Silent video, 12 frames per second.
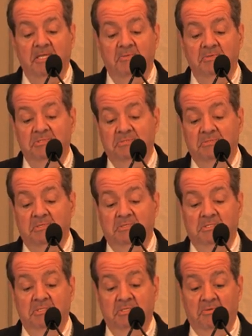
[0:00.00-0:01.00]
I was a
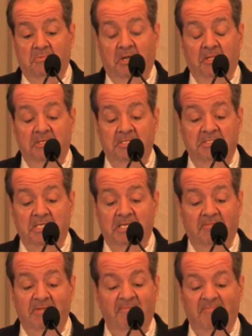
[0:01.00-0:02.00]
neurologist. I
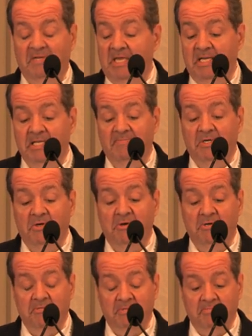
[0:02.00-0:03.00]
never had even
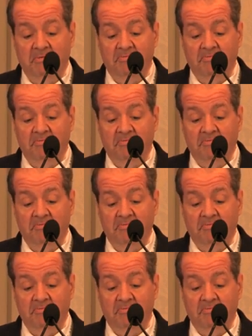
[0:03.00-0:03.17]
heard of it